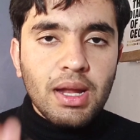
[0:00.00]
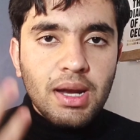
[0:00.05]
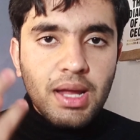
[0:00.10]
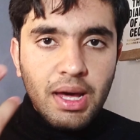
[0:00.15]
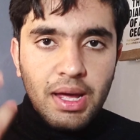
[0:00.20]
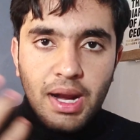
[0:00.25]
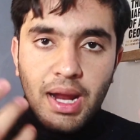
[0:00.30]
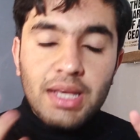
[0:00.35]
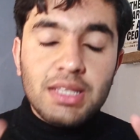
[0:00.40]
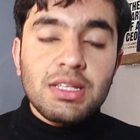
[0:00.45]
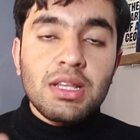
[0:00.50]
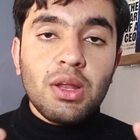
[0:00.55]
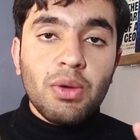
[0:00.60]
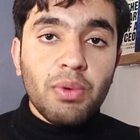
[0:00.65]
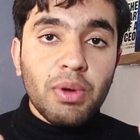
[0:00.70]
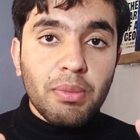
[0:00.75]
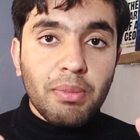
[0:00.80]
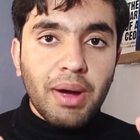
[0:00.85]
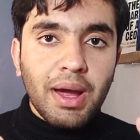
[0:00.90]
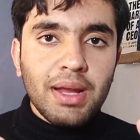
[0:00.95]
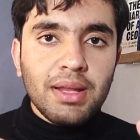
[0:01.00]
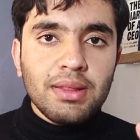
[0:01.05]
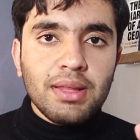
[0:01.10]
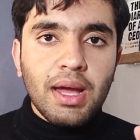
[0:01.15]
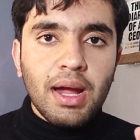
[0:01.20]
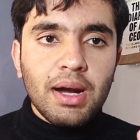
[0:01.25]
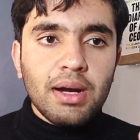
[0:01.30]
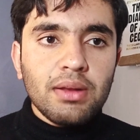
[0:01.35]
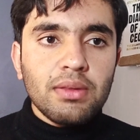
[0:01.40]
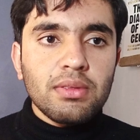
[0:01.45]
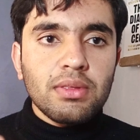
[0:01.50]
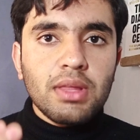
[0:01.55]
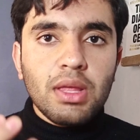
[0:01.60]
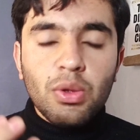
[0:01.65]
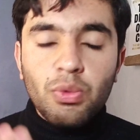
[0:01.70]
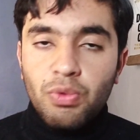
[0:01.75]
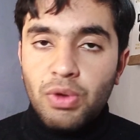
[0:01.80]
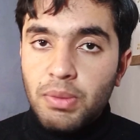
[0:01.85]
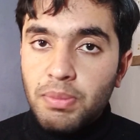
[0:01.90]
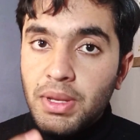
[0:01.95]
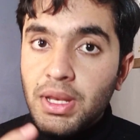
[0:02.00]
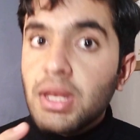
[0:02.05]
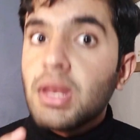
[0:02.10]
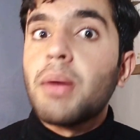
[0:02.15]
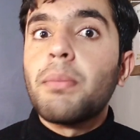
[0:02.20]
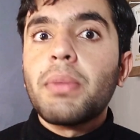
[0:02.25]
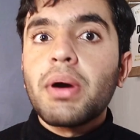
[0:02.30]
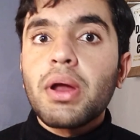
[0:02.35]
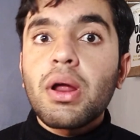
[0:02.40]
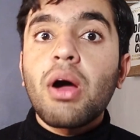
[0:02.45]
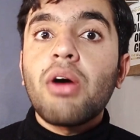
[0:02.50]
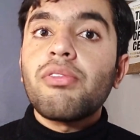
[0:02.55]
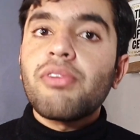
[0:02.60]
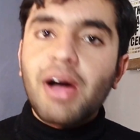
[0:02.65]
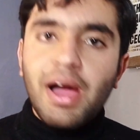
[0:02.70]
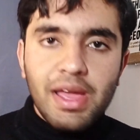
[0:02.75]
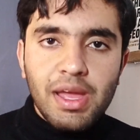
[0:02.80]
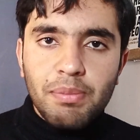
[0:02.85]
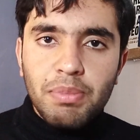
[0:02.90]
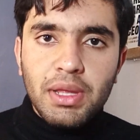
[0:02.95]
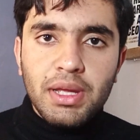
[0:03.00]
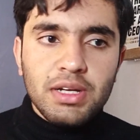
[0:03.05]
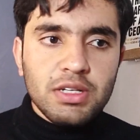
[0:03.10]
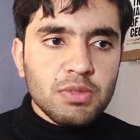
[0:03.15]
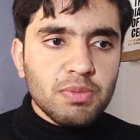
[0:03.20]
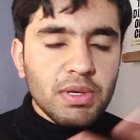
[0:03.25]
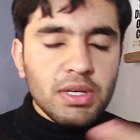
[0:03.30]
that arises in our mind that there will be number of high applicants.